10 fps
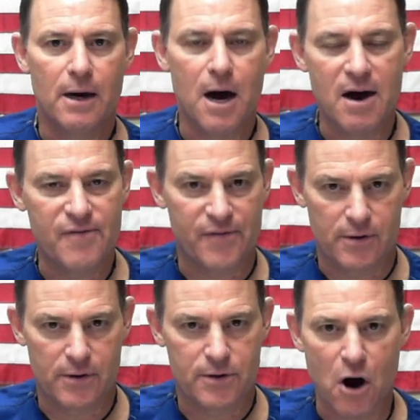of
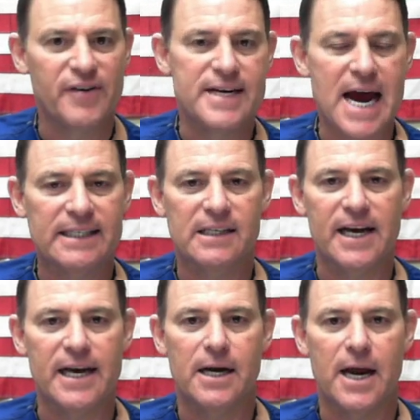
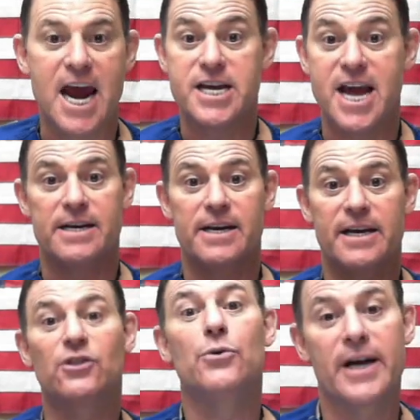COVID-19, and yet
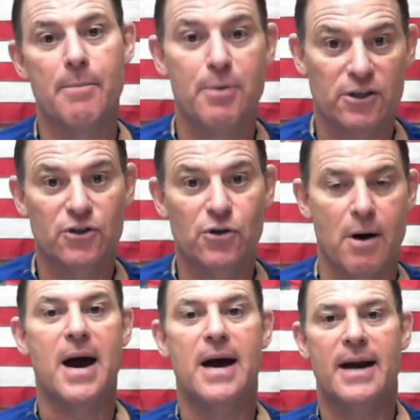is doing a book
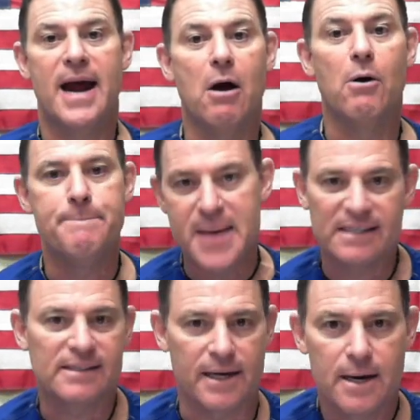tour about how
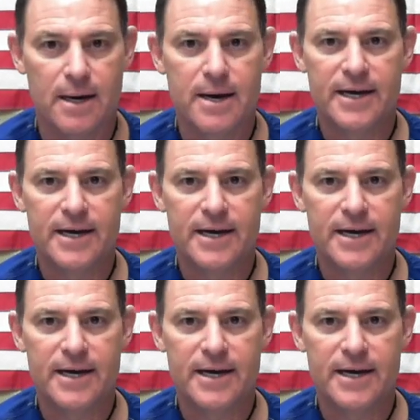amazing